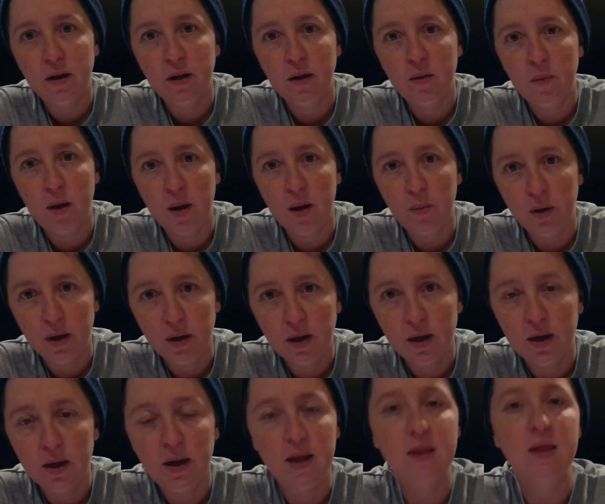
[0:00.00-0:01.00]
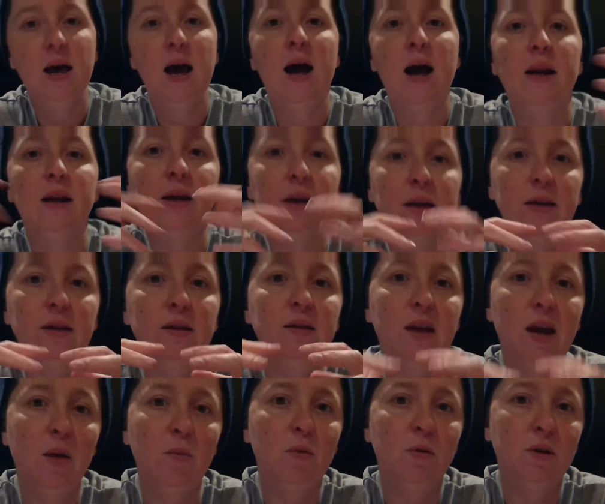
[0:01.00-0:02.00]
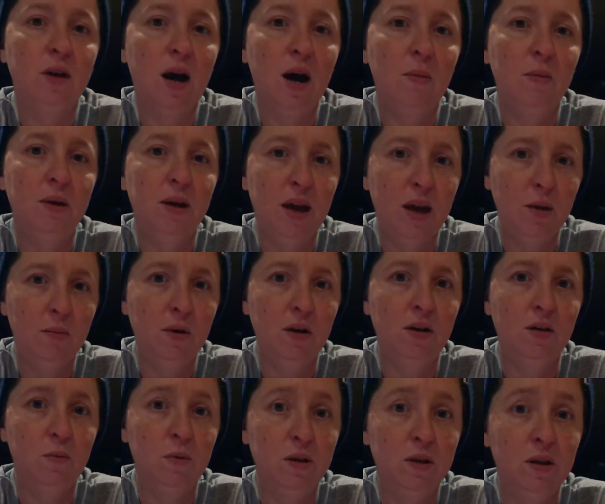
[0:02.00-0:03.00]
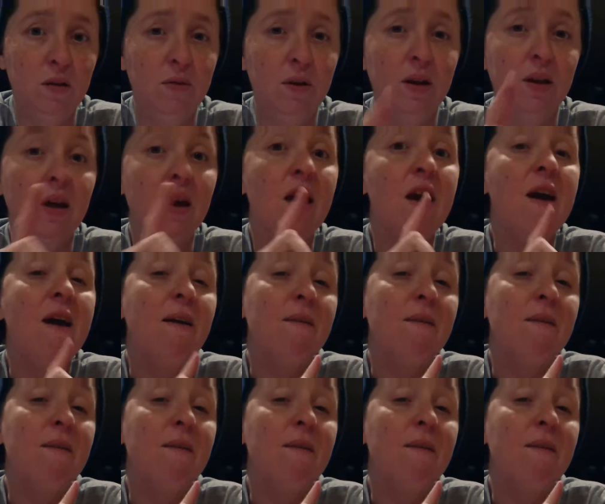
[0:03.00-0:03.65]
in my opinion, and that is tabletop gaming specifically.